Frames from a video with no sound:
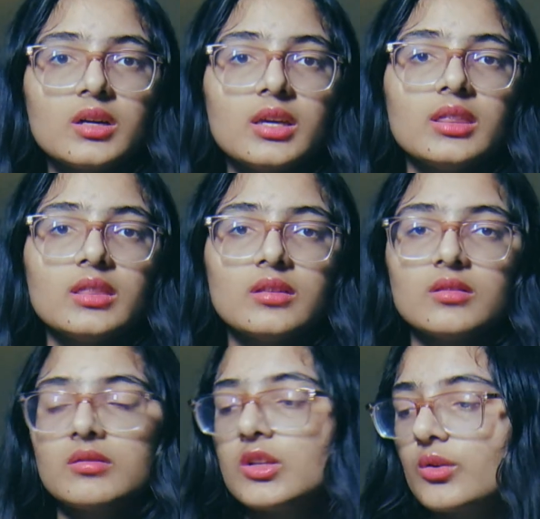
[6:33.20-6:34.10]
in
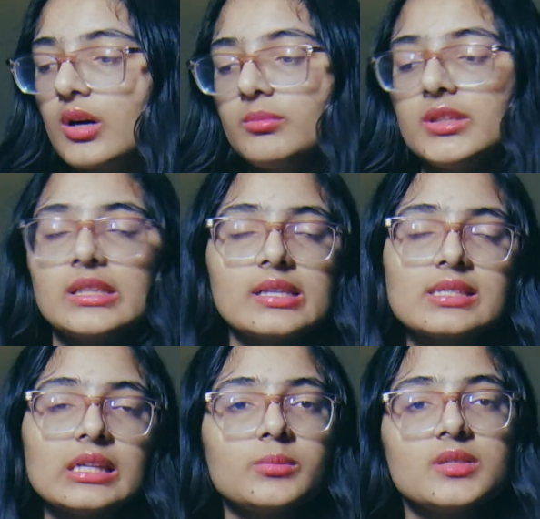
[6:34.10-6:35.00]
completing the
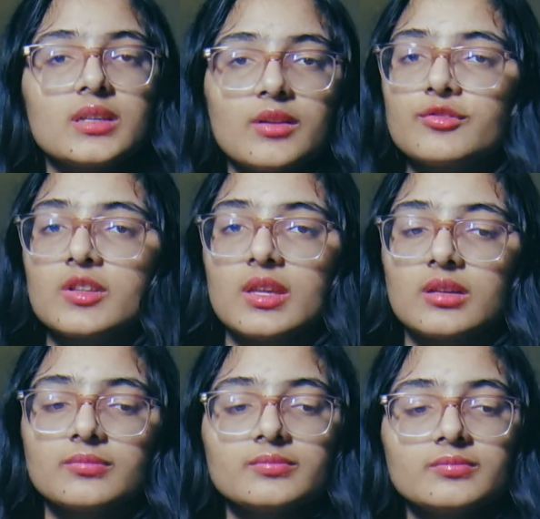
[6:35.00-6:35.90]
syllabus and everything.